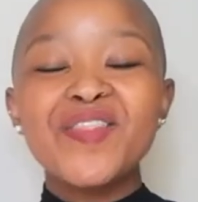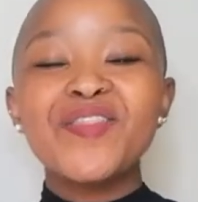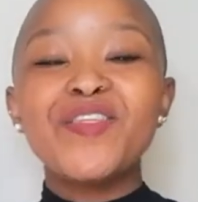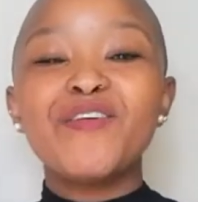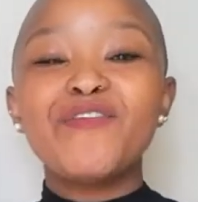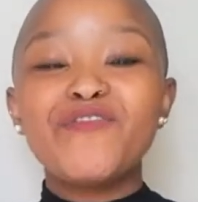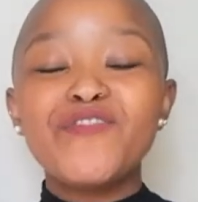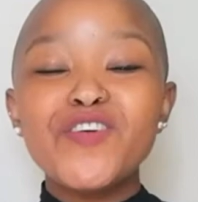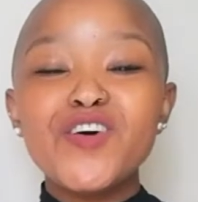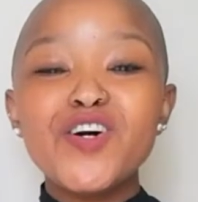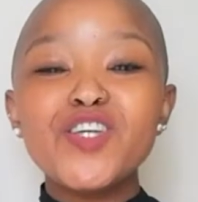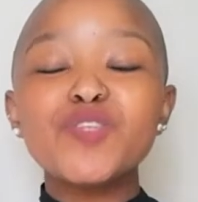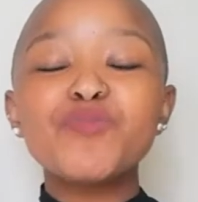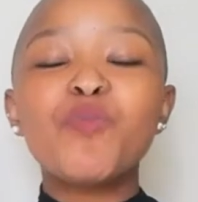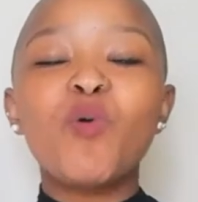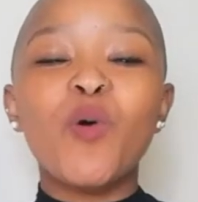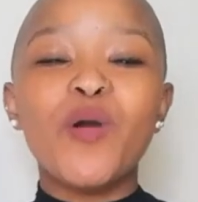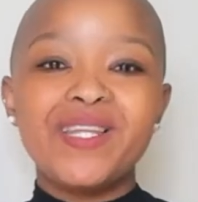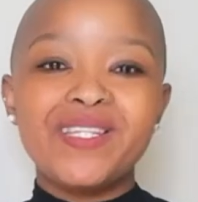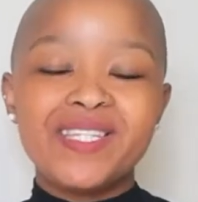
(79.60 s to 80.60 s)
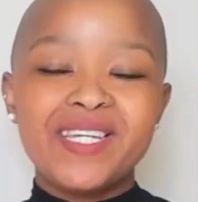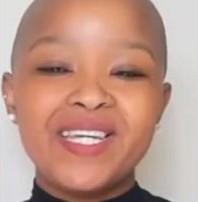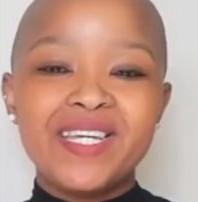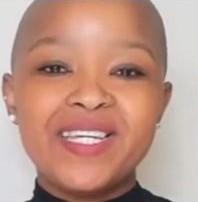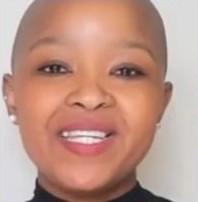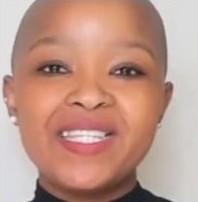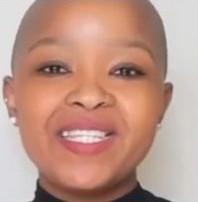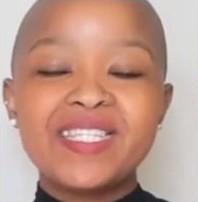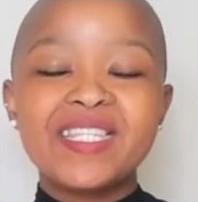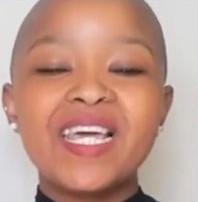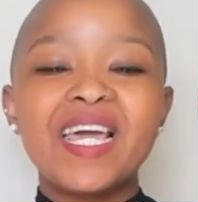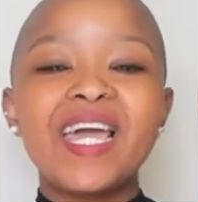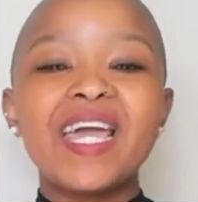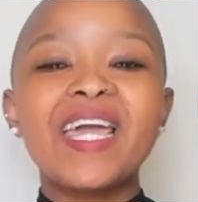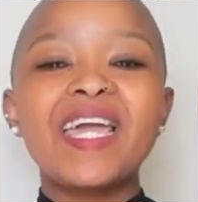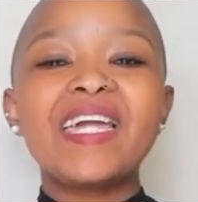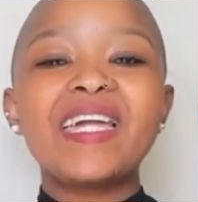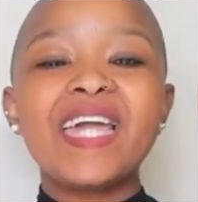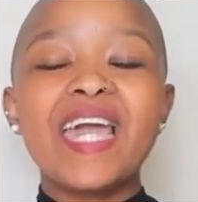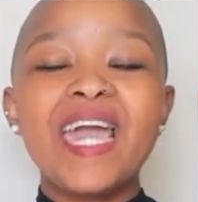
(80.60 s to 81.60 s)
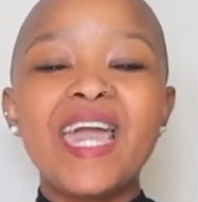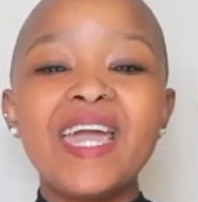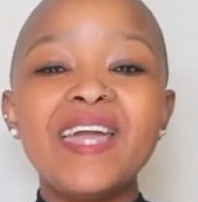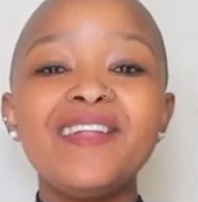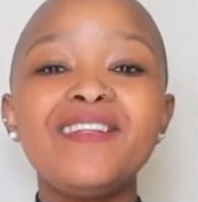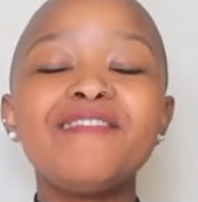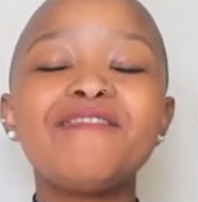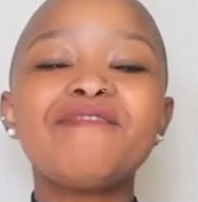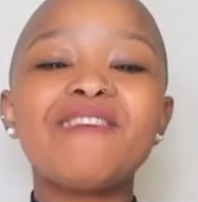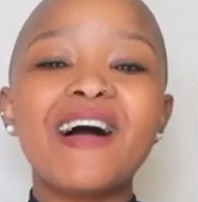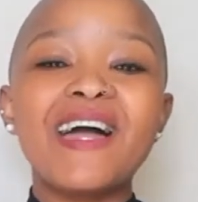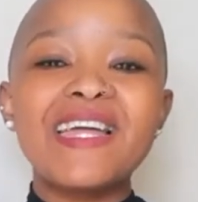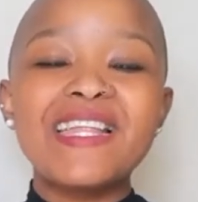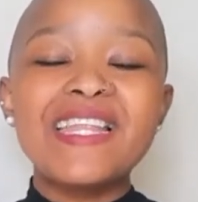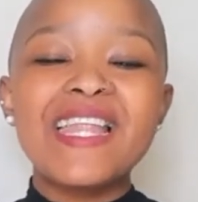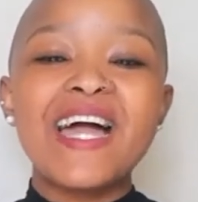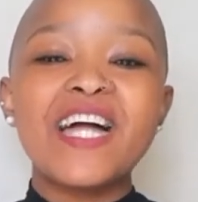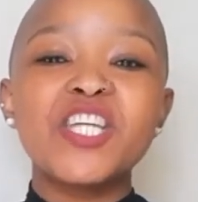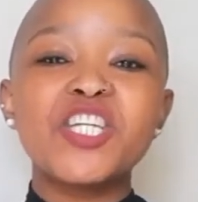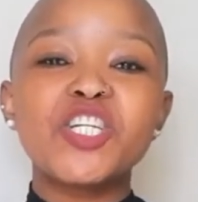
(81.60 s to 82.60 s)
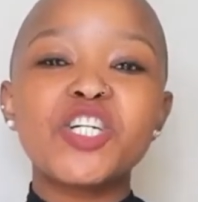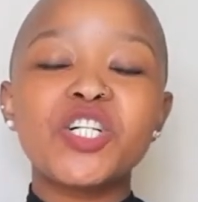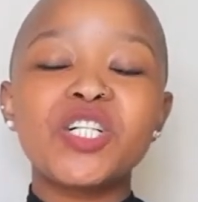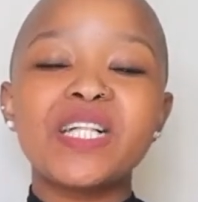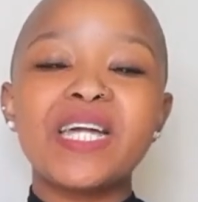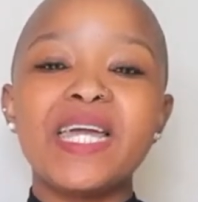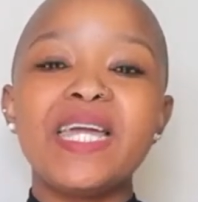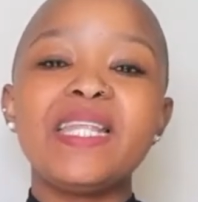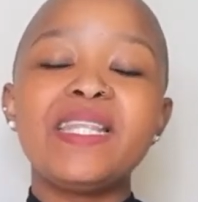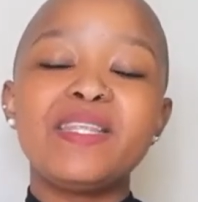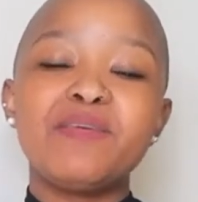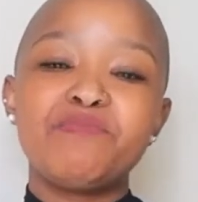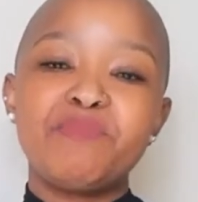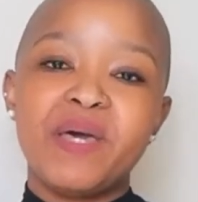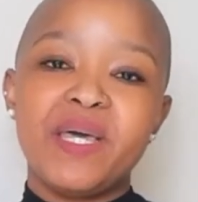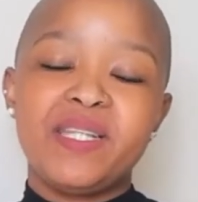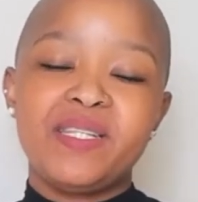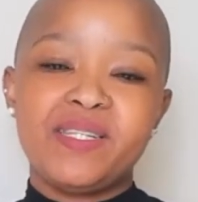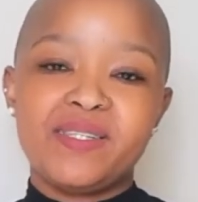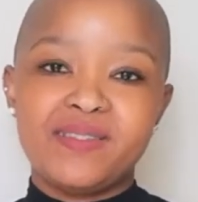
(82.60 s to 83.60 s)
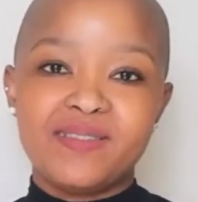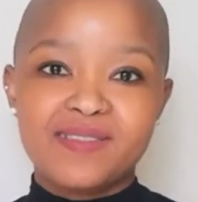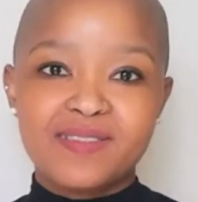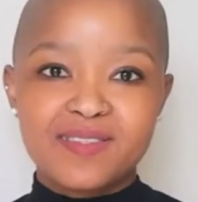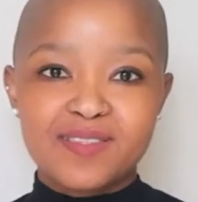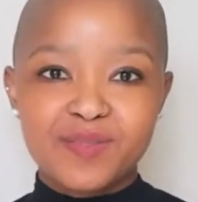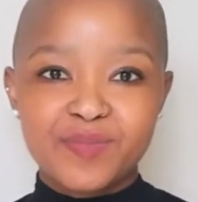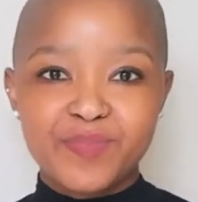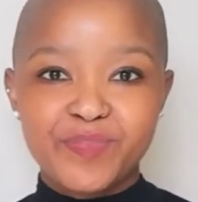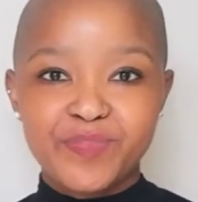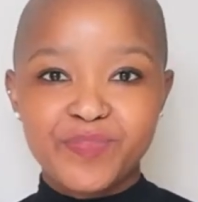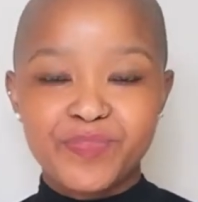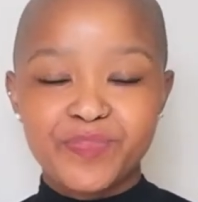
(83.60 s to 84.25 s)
The first point is gain financial independence.